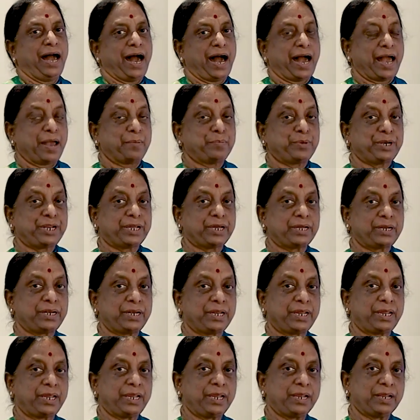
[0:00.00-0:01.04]
I am
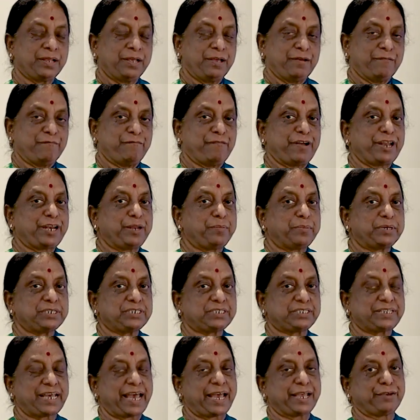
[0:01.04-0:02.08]
really very much
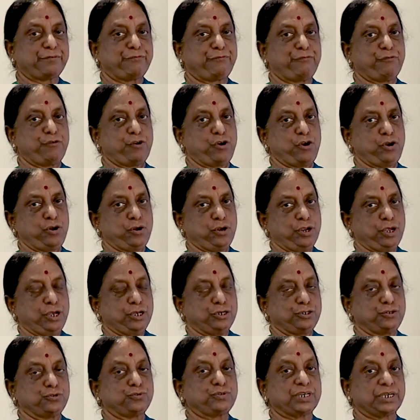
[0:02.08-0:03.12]
thankful
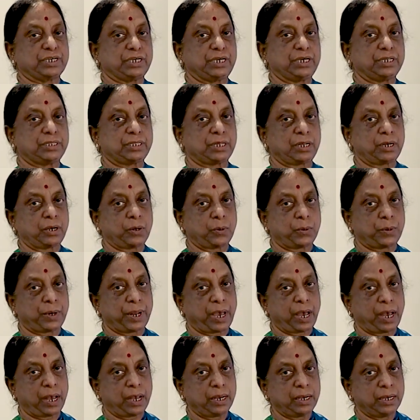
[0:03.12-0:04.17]
to Sangeeta
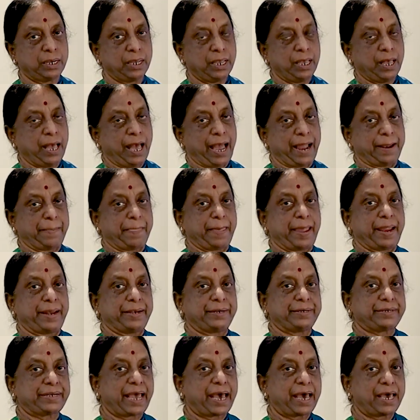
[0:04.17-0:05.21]
Lodha and the
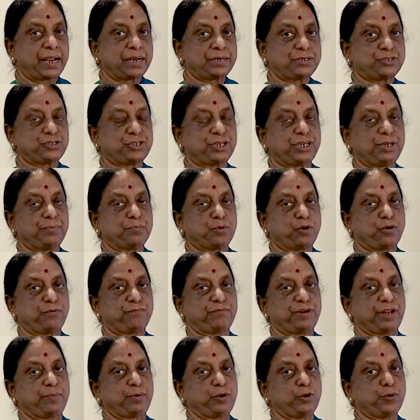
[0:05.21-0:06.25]
entire team
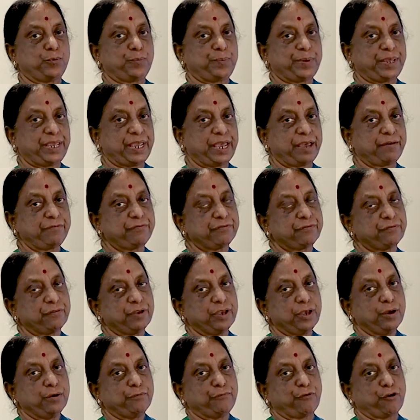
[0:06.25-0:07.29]
of WPF
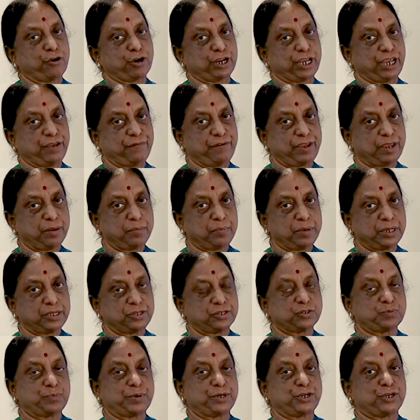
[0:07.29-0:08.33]
for giving me
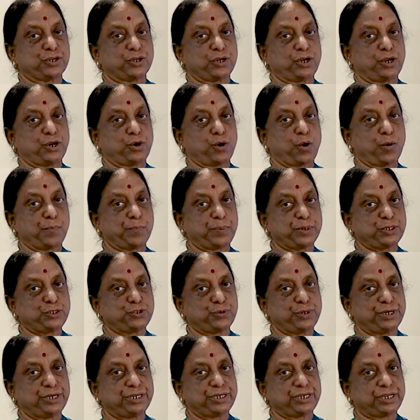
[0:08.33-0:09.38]
this particular
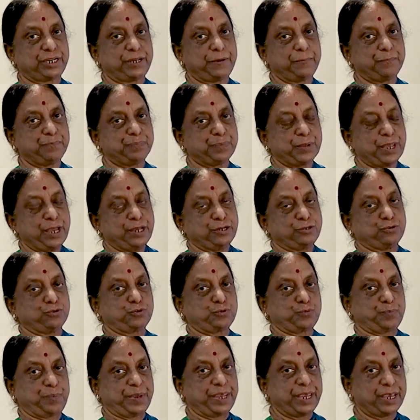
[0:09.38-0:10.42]
opportunity to
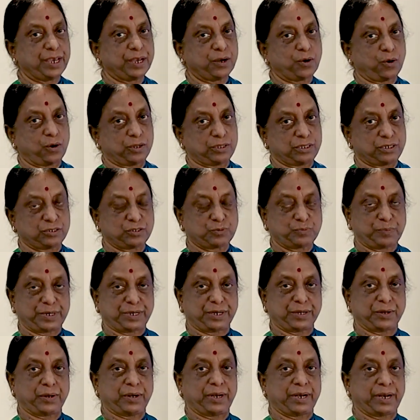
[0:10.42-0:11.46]
speak on this
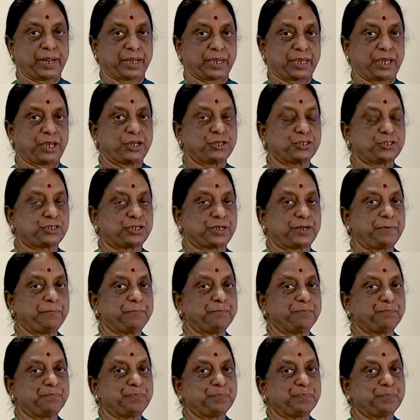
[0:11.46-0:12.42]
particular occasion